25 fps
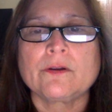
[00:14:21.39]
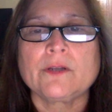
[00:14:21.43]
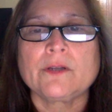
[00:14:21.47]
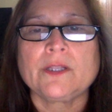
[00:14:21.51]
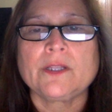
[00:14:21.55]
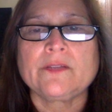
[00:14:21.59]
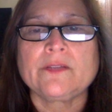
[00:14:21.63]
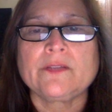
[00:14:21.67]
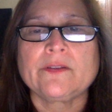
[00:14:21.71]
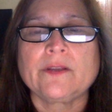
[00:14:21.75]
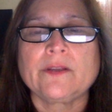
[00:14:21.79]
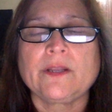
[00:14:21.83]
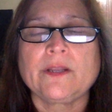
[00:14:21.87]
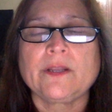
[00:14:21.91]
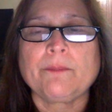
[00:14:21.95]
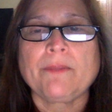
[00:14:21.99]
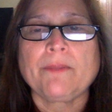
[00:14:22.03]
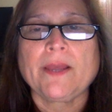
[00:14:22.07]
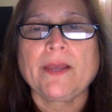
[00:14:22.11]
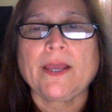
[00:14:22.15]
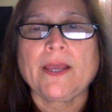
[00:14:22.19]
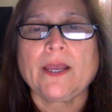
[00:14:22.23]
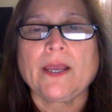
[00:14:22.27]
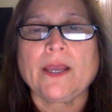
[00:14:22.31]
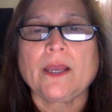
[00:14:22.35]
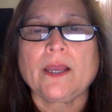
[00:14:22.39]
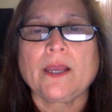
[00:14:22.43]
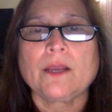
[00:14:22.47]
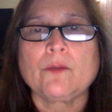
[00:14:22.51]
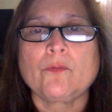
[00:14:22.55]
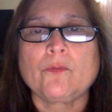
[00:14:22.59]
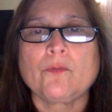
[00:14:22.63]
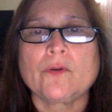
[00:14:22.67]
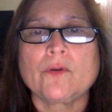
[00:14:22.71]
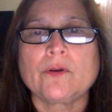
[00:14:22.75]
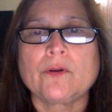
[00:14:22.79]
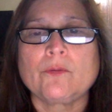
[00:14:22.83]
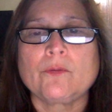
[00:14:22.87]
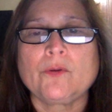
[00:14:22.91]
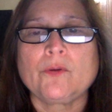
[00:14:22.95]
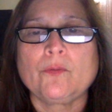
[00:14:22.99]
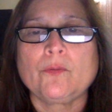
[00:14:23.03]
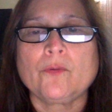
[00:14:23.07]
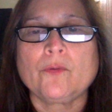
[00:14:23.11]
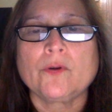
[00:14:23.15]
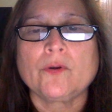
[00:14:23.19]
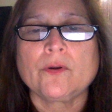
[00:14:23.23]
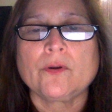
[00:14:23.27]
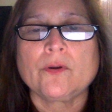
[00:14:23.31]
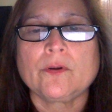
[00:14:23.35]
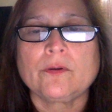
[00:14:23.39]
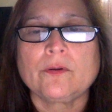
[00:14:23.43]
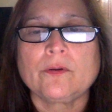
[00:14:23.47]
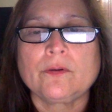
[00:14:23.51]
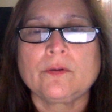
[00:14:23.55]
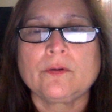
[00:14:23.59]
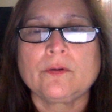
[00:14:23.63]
Let's get it back where we were.